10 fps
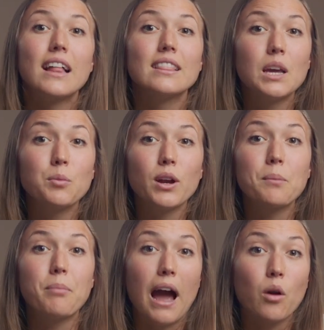
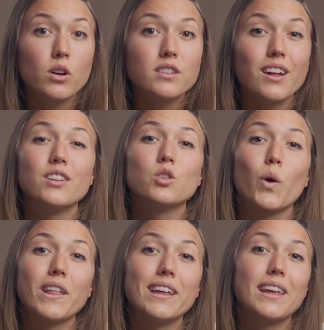Laboring backwards on the
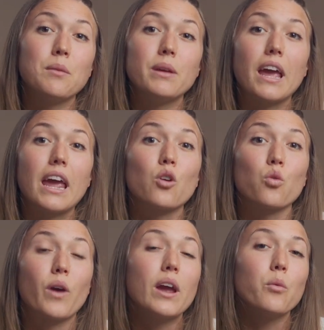toilet can be a
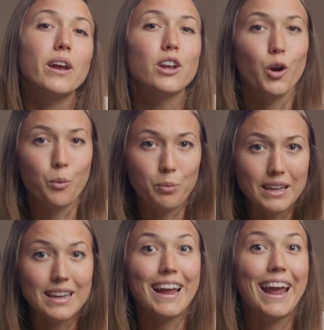great way to go
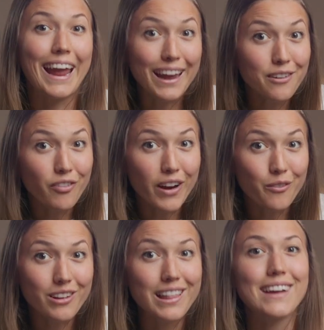pee and
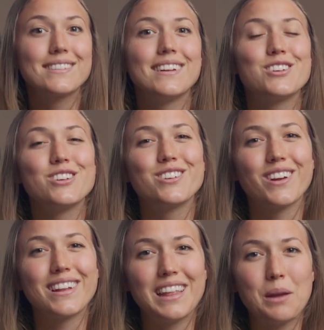find relaxation
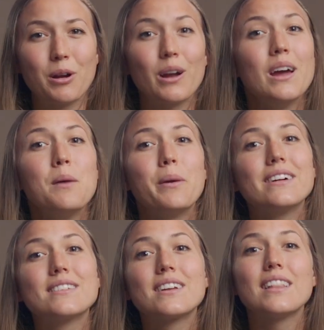during labor
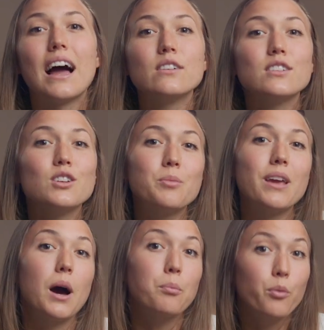because it allows you to
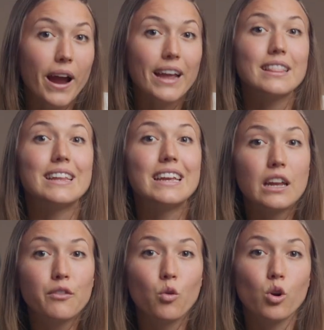be upright,
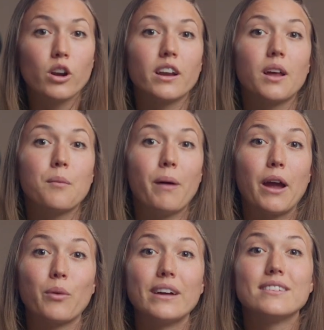leaning forward
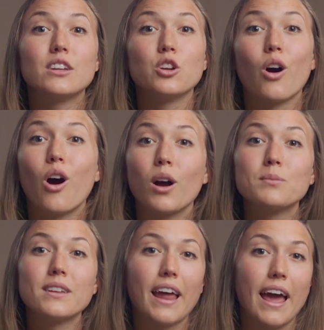by resting your
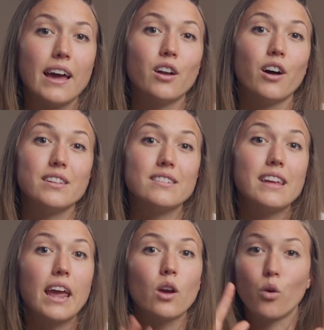arms and head on the
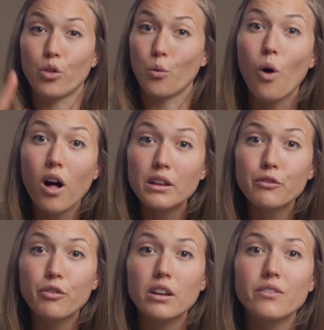tank or the wall
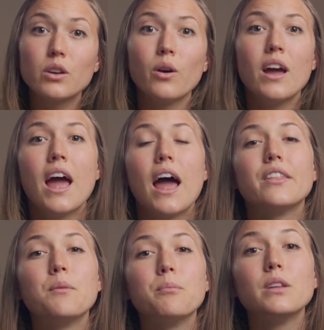in front of you,
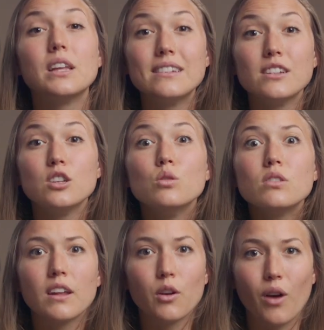and then is
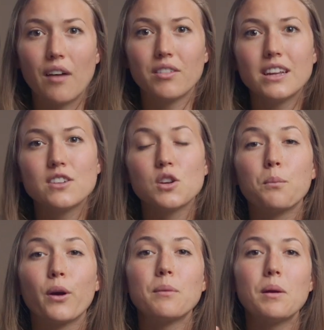using gravity to
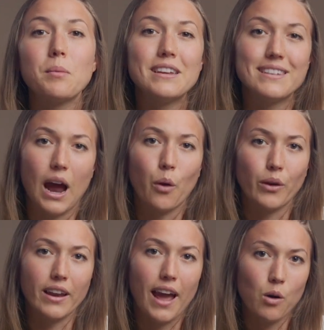bring baby down
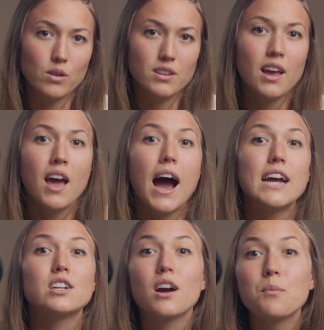and out.
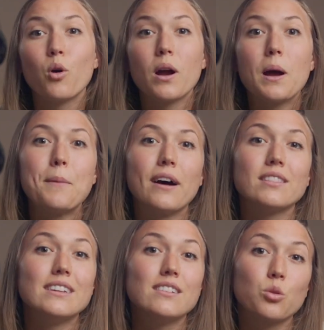I talk more about
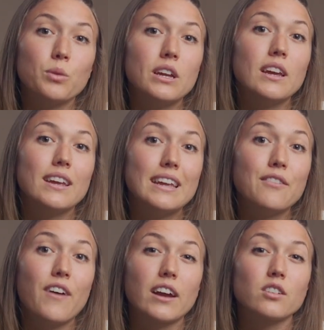these three key
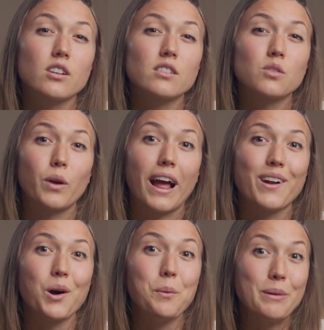factors, what I
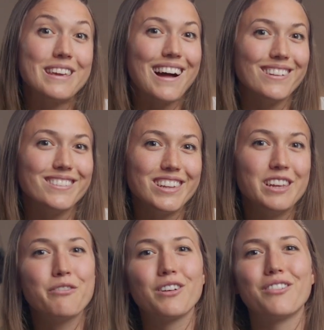call
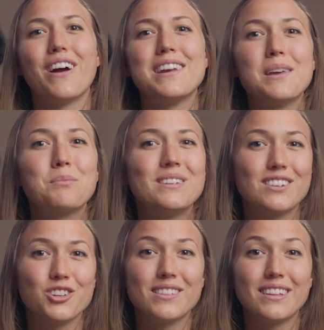BLT, for finding
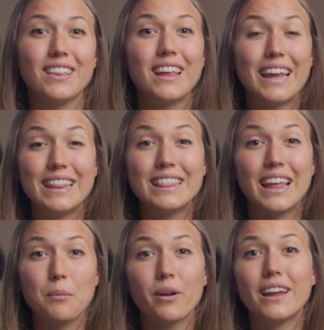positions in
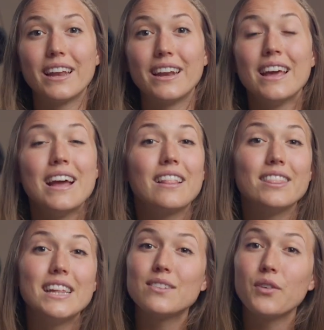labor in
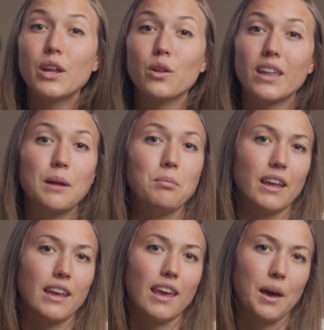this video that I'm
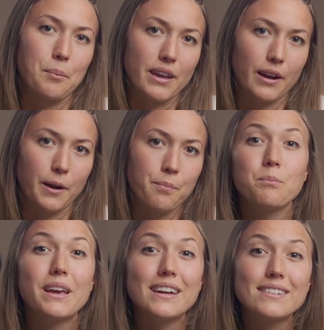linking up here.
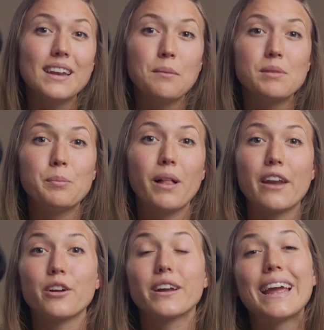Because an empty
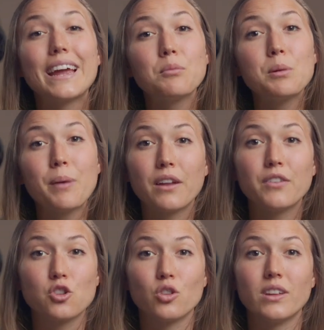bladder can be
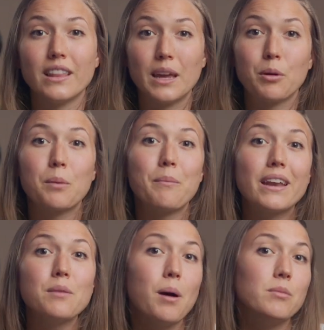beneficial in labor,
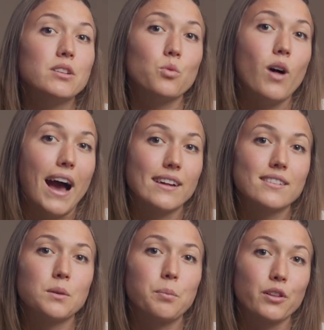many mamas will ask
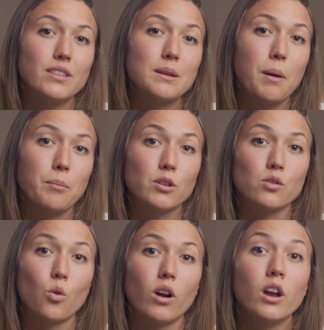their birth team members
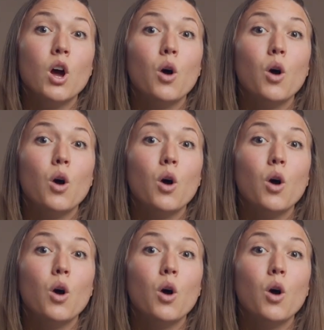or